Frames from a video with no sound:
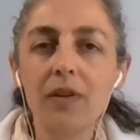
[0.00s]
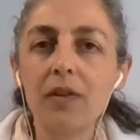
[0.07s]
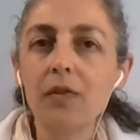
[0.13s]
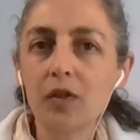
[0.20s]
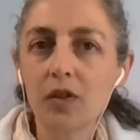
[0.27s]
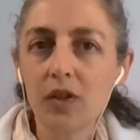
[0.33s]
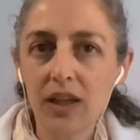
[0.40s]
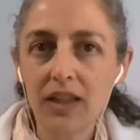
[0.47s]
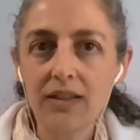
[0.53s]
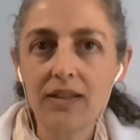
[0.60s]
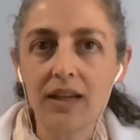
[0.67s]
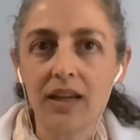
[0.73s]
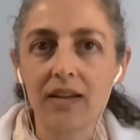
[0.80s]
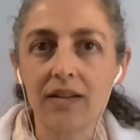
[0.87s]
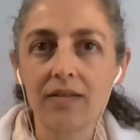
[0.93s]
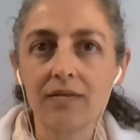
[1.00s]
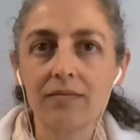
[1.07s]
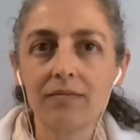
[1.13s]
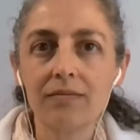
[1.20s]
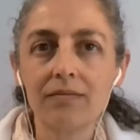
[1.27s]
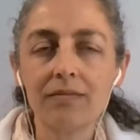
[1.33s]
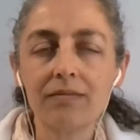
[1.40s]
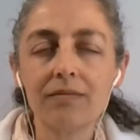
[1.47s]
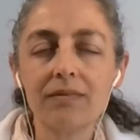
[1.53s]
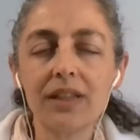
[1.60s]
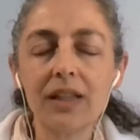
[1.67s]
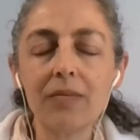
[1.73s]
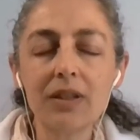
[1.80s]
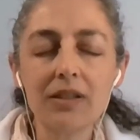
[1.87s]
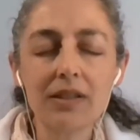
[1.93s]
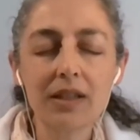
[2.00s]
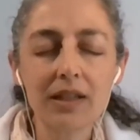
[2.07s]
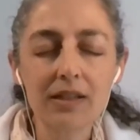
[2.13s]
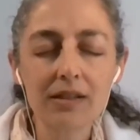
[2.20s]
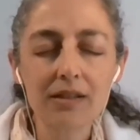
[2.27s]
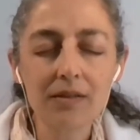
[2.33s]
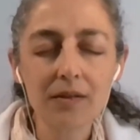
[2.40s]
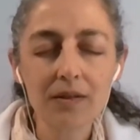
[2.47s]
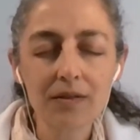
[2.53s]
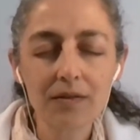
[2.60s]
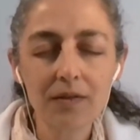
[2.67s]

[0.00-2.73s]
before eating, let me just